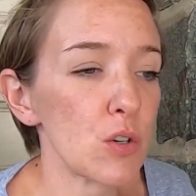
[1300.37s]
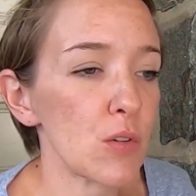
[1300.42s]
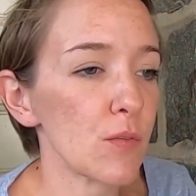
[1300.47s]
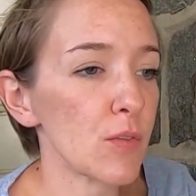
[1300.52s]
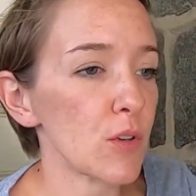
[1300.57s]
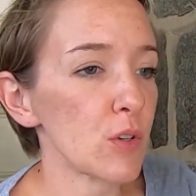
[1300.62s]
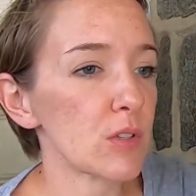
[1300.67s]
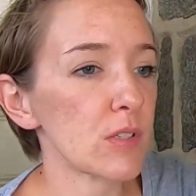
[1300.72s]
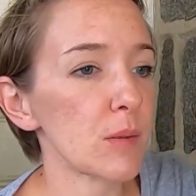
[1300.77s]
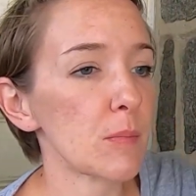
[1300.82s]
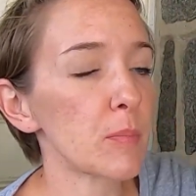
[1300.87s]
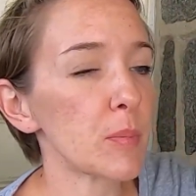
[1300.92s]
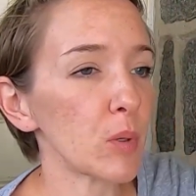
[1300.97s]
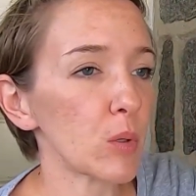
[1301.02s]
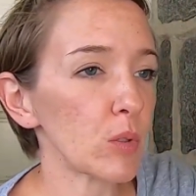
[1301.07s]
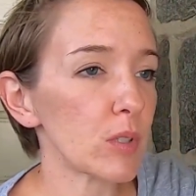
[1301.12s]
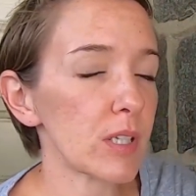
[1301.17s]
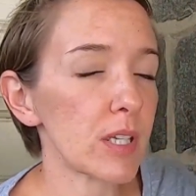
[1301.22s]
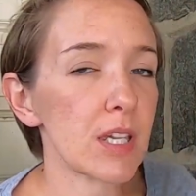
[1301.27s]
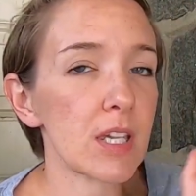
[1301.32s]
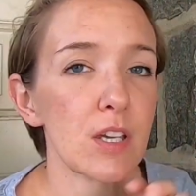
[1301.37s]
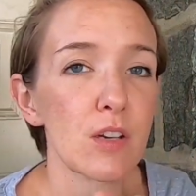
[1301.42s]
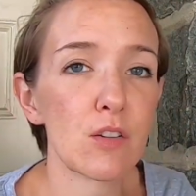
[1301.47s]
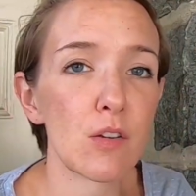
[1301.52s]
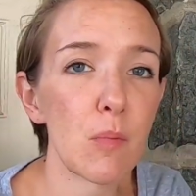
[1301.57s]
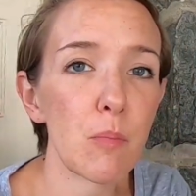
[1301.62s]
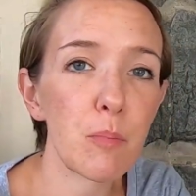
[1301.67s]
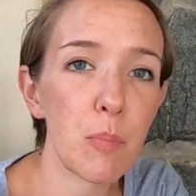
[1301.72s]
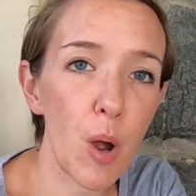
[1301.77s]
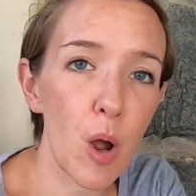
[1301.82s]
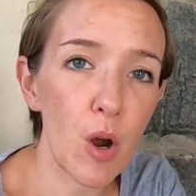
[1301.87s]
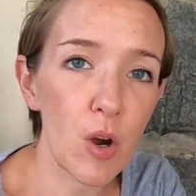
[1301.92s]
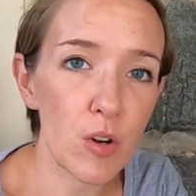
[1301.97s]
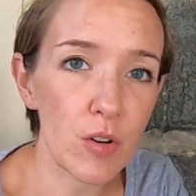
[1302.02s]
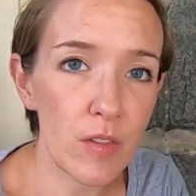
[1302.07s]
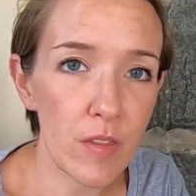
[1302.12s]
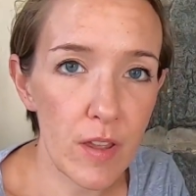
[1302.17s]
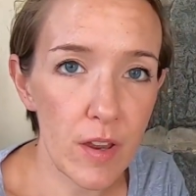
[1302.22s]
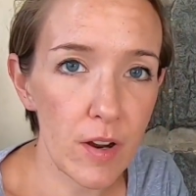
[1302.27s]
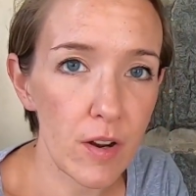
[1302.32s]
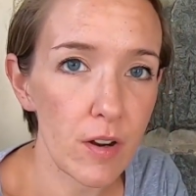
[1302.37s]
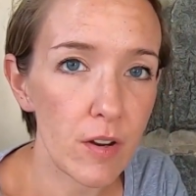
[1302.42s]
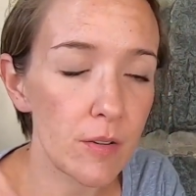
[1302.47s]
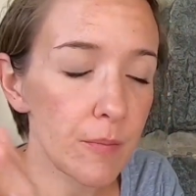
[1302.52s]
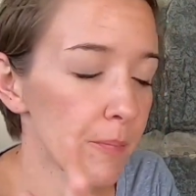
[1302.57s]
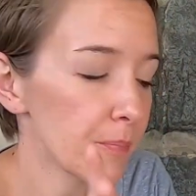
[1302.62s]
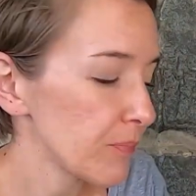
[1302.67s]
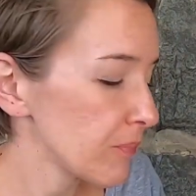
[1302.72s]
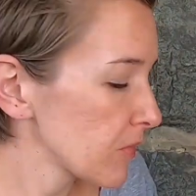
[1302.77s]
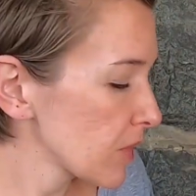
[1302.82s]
or if there's a building here, a barn there.